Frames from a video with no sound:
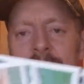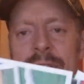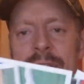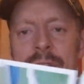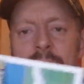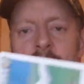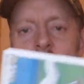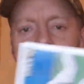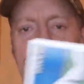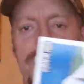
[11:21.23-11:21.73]
the
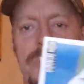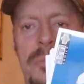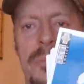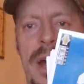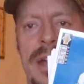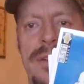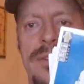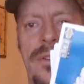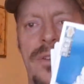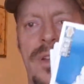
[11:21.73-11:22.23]
cards we might
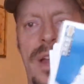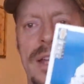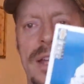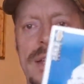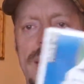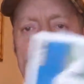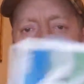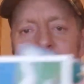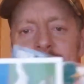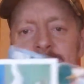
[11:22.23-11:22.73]
have
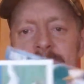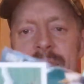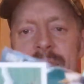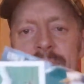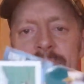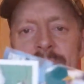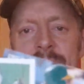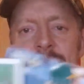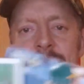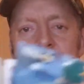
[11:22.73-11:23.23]
collected as
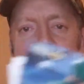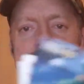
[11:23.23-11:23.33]
kids.